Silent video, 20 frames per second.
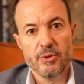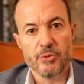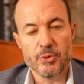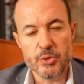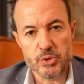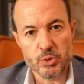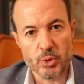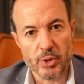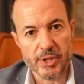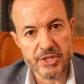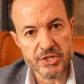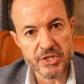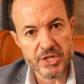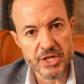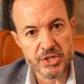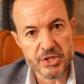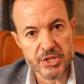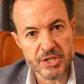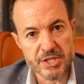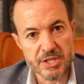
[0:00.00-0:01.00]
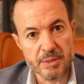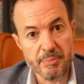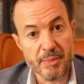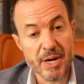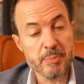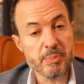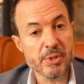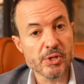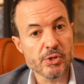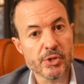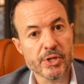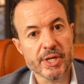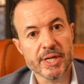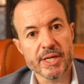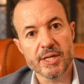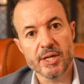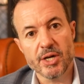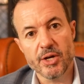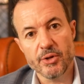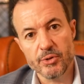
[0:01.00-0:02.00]
those organizations that might be
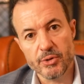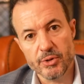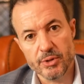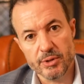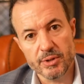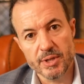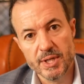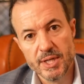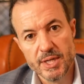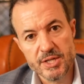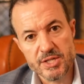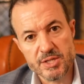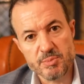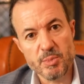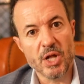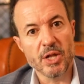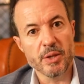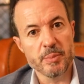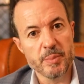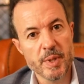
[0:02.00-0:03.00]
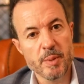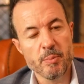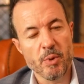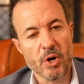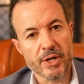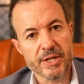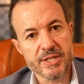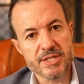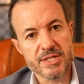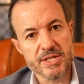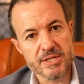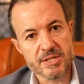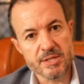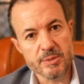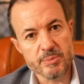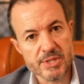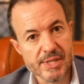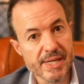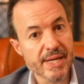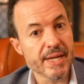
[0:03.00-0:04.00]
looking at other small and mid-market
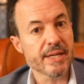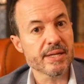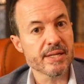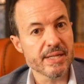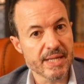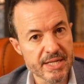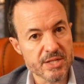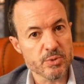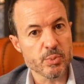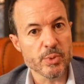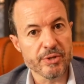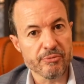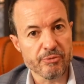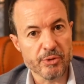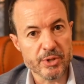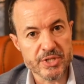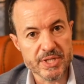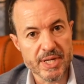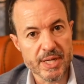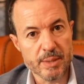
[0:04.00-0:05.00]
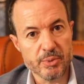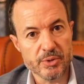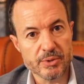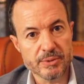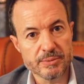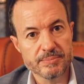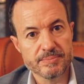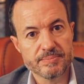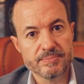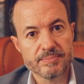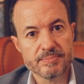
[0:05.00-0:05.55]
systems like NetSuite, for example.